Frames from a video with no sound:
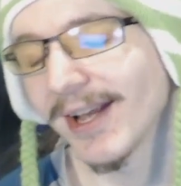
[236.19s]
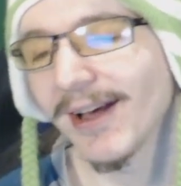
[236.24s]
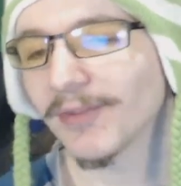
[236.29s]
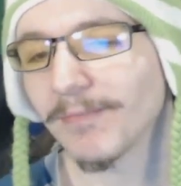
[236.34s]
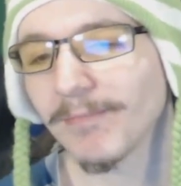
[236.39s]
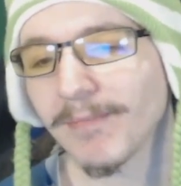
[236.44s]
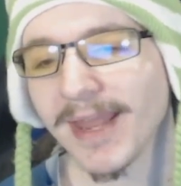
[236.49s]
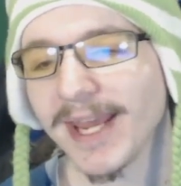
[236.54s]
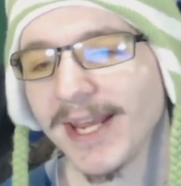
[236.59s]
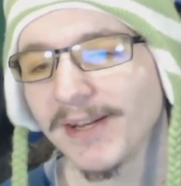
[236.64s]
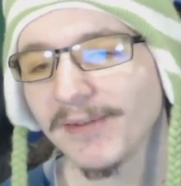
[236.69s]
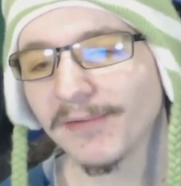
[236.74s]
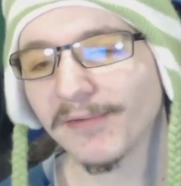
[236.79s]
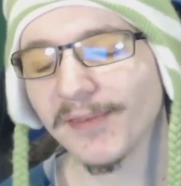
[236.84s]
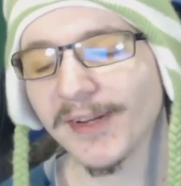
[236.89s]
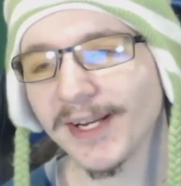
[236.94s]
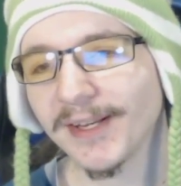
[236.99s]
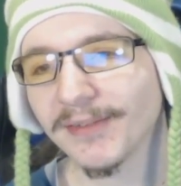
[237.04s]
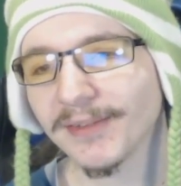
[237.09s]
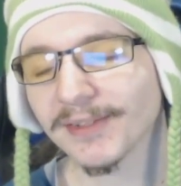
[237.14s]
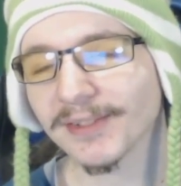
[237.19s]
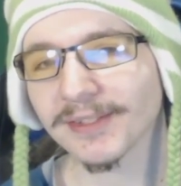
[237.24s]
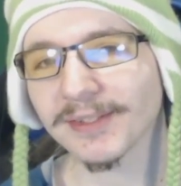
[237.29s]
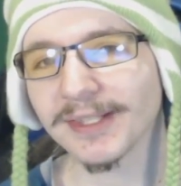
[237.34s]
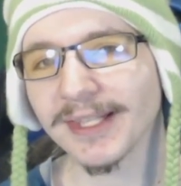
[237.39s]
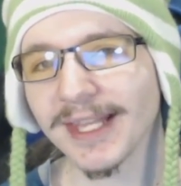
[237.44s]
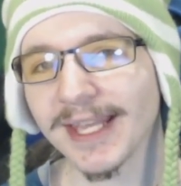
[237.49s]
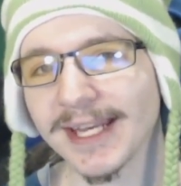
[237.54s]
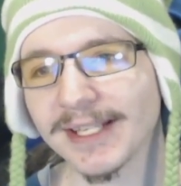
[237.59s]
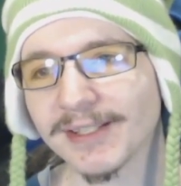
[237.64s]
The main thing
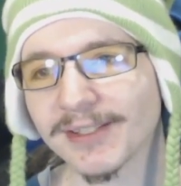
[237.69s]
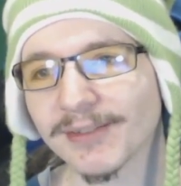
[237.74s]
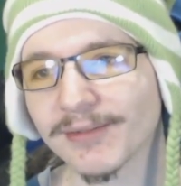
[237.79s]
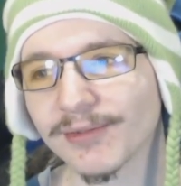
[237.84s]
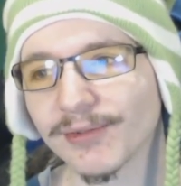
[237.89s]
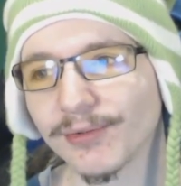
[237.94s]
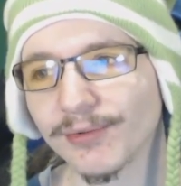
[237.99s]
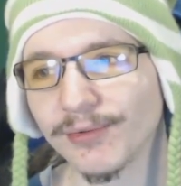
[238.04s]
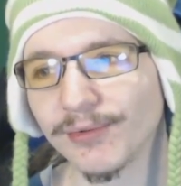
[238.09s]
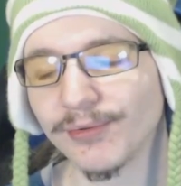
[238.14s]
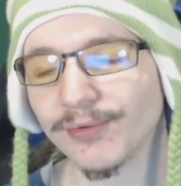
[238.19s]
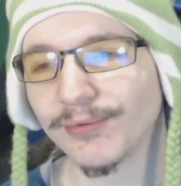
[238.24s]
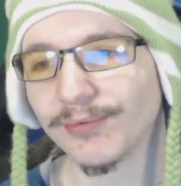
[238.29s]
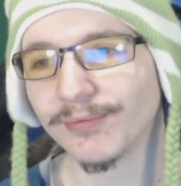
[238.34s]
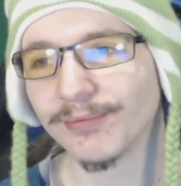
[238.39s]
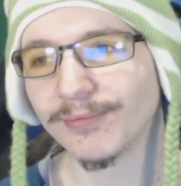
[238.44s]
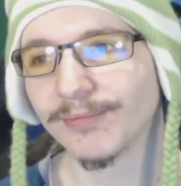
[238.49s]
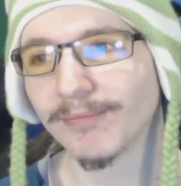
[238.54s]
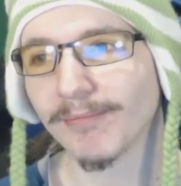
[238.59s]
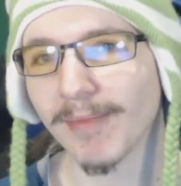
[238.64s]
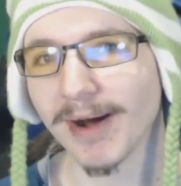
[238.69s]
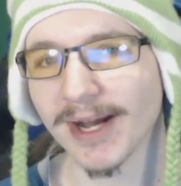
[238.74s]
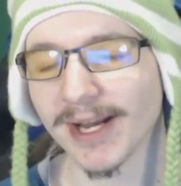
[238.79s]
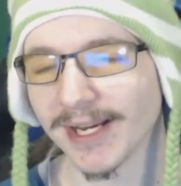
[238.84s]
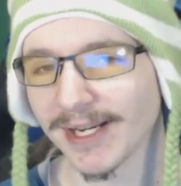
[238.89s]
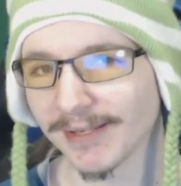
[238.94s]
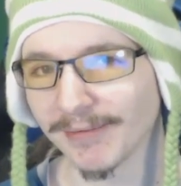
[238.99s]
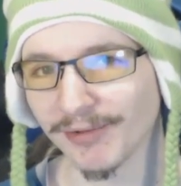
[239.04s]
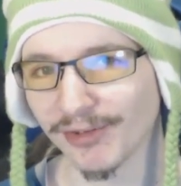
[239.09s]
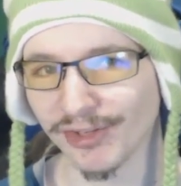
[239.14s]
that's led to
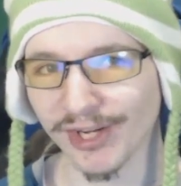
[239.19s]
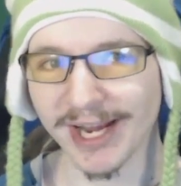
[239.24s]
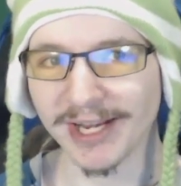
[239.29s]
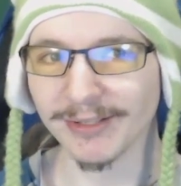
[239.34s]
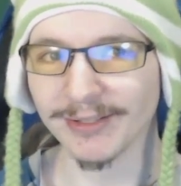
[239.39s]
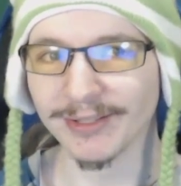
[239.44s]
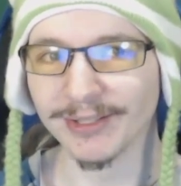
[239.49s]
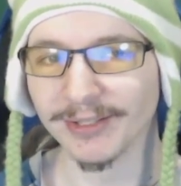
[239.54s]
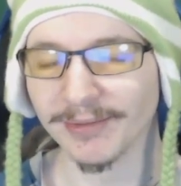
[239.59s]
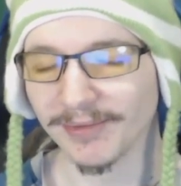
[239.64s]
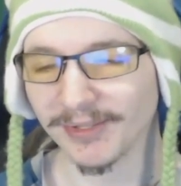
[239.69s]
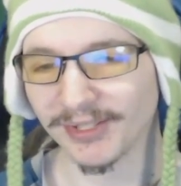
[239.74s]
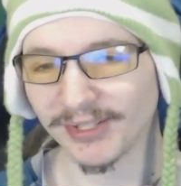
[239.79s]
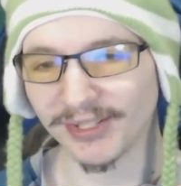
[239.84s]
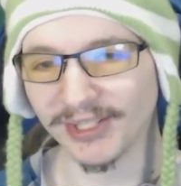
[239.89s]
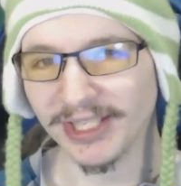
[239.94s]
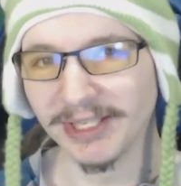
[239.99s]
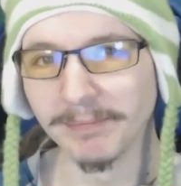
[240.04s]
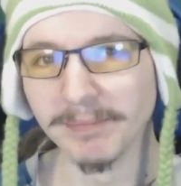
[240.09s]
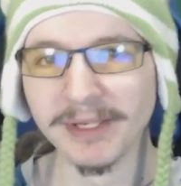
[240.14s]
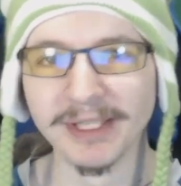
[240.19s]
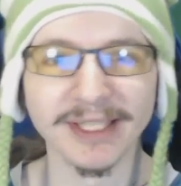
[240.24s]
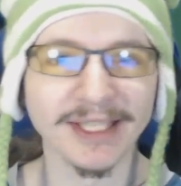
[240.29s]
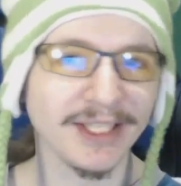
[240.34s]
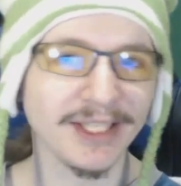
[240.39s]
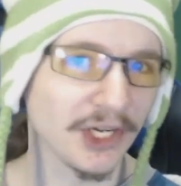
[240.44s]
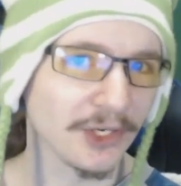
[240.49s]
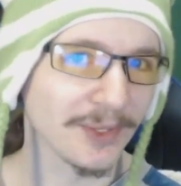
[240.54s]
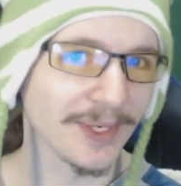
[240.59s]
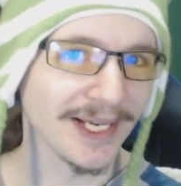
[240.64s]
my channel
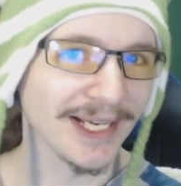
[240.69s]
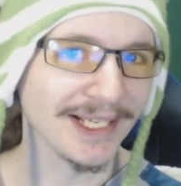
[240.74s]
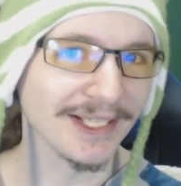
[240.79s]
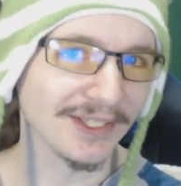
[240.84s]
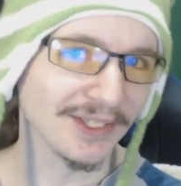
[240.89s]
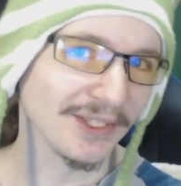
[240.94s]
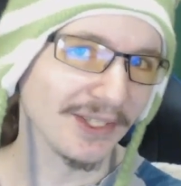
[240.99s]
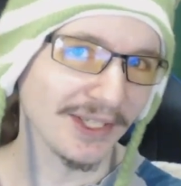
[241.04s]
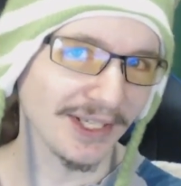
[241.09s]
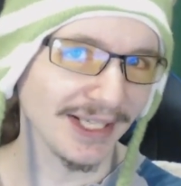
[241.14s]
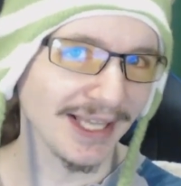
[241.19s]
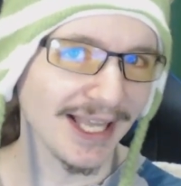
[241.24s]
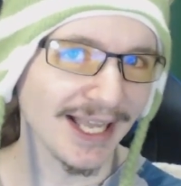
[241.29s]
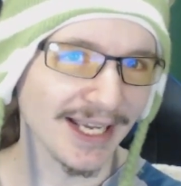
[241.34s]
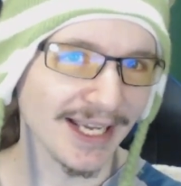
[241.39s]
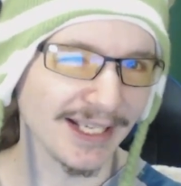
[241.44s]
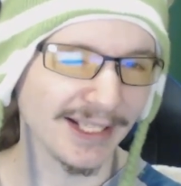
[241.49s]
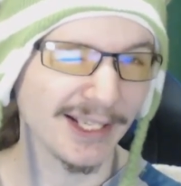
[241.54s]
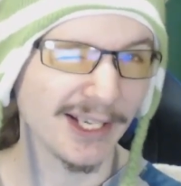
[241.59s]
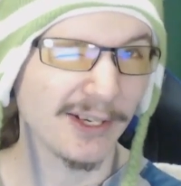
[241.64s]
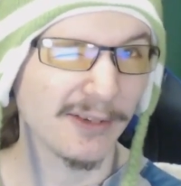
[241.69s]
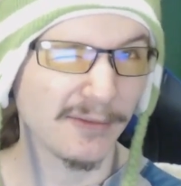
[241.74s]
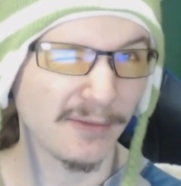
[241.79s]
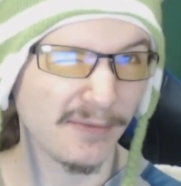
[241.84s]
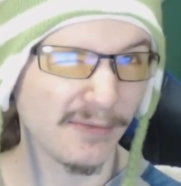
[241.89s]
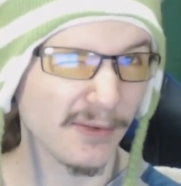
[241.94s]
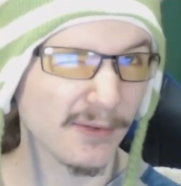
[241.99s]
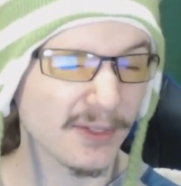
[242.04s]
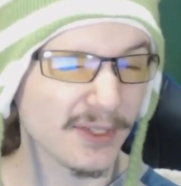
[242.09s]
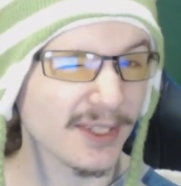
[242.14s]
seemingly going into decline,
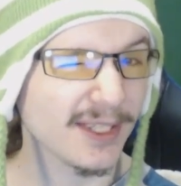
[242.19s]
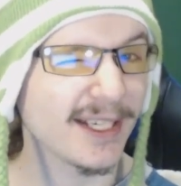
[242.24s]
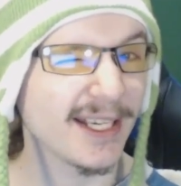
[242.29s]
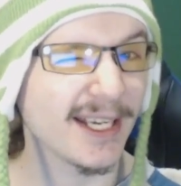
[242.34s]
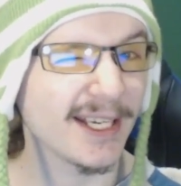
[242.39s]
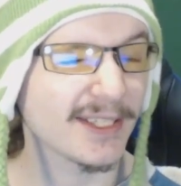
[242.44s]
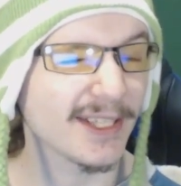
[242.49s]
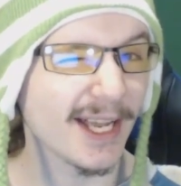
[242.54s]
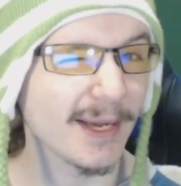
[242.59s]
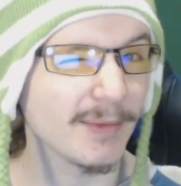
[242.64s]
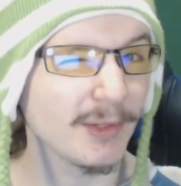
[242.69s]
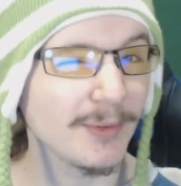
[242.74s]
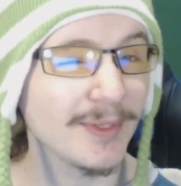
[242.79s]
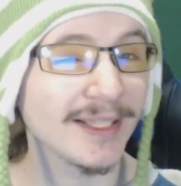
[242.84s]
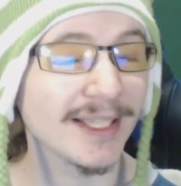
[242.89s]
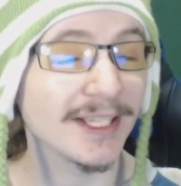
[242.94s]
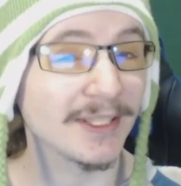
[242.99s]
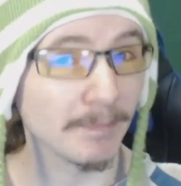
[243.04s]
firstly, is that I'm doing